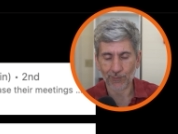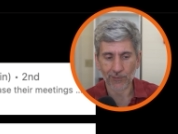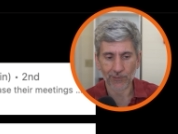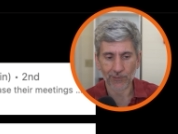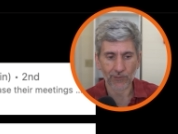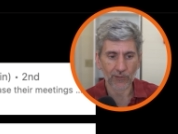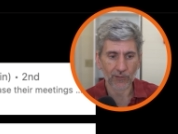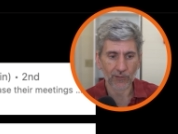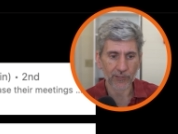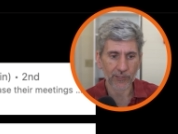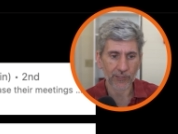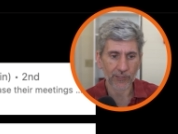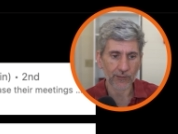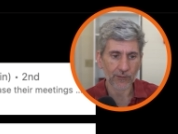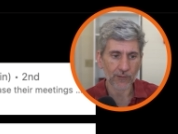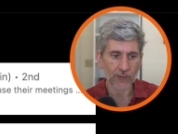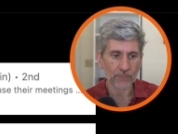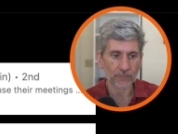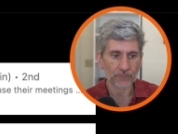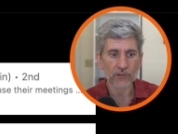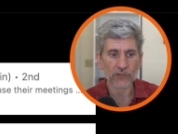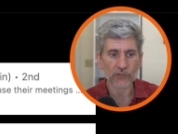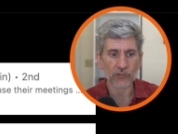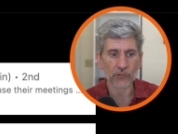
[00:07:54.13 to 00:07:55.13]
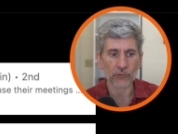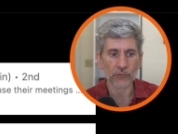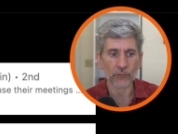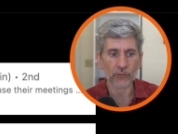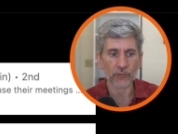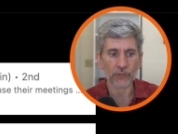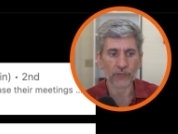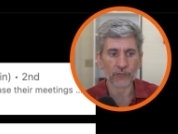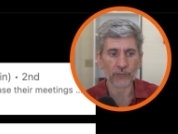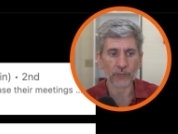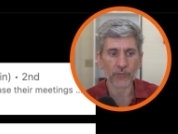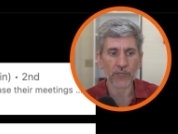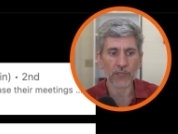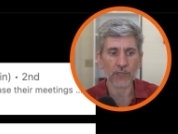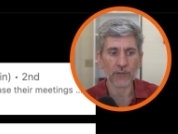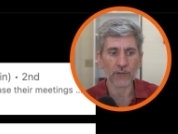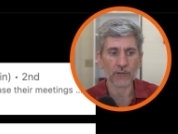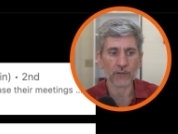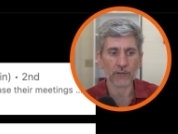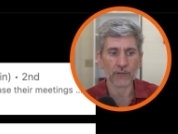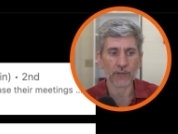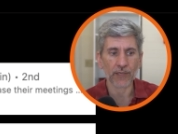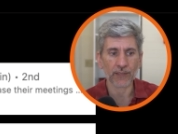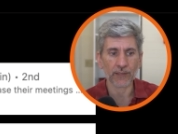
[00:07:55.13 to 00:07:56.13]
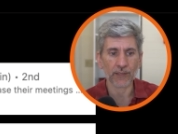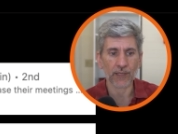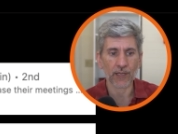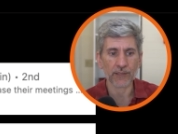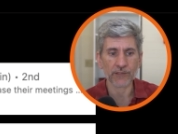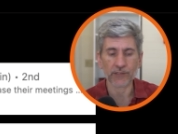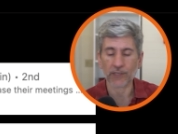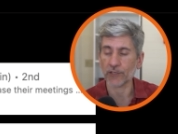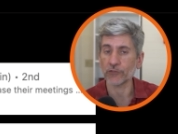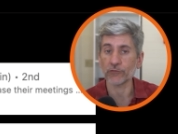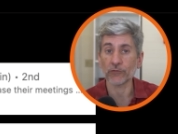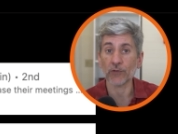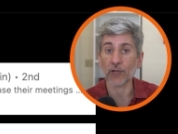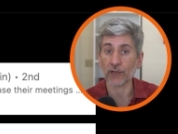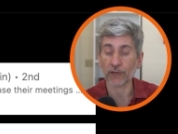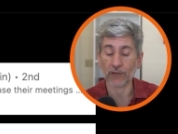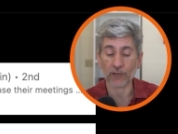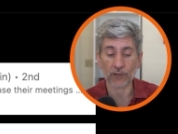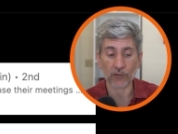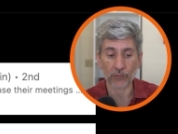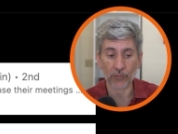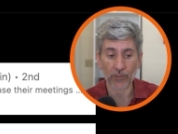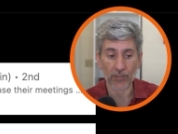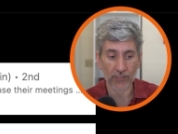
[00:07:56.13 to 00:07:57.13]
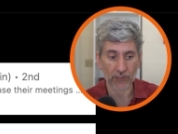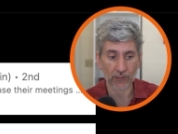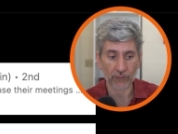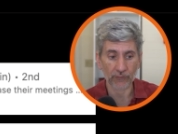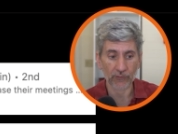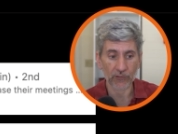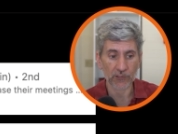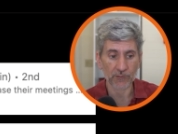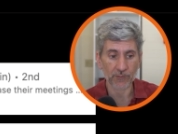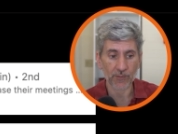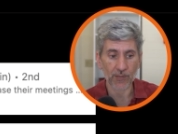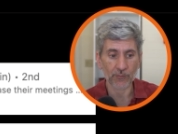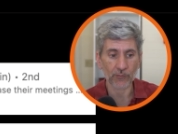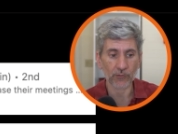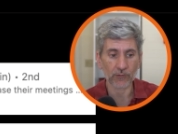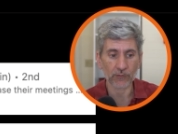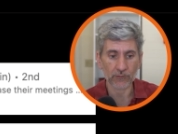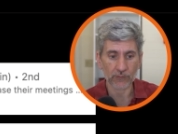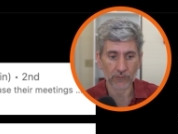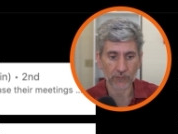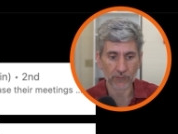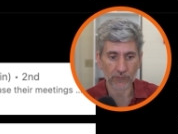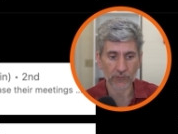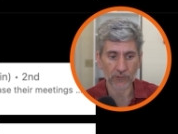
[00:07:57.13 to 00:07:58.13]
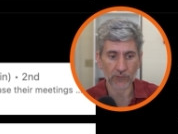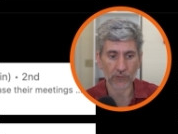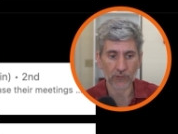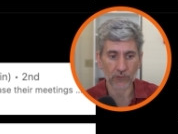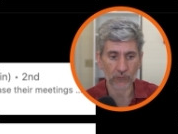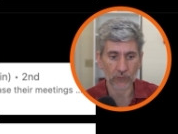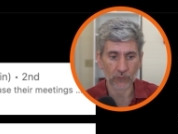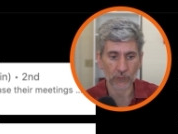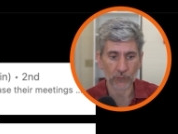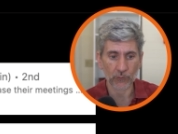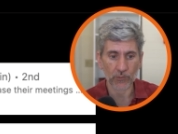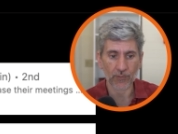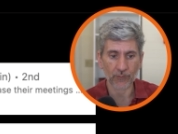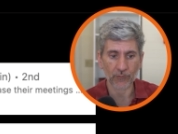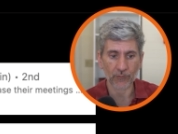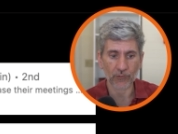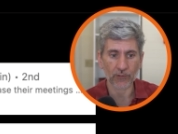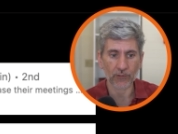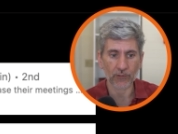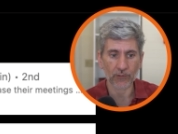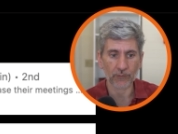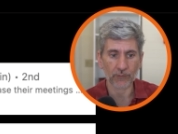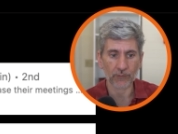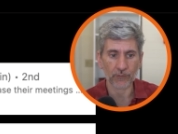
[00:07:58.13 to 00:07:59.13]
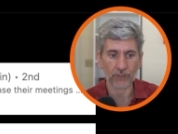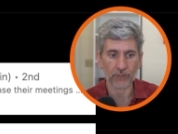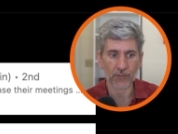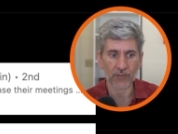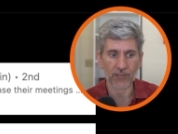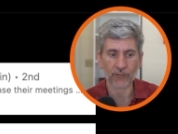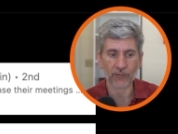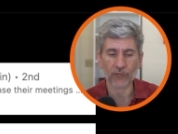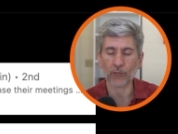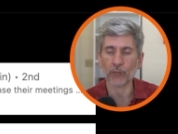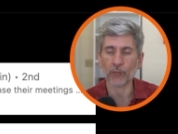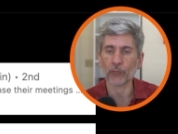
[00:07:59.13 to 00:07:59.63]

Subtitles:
belong here. So 3 headlines. I do not know any of these people. So I'm going to give a